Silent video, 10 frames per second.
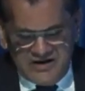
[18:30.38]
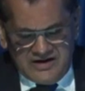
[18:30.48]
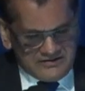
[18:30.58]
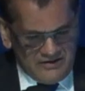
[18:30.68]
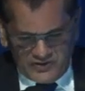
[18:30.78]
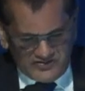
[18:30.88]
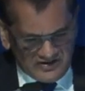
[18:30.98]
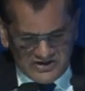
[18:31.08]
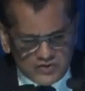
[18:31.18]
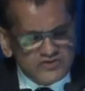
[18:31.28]
there was a
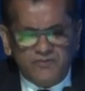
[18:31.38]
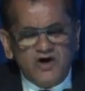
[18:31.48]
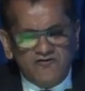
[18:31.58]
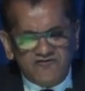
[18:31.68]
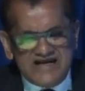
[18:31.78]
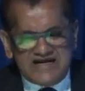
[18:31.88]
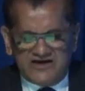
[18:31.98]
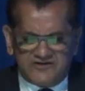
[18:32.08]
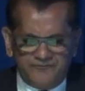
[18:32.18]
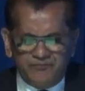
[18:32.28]
huge amount of
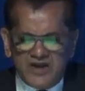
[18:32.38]
leakage.